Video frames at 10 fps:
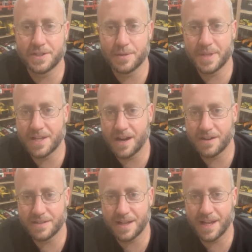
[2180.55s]
derby
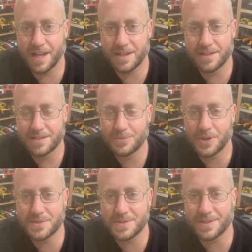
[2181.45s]
car that I had once.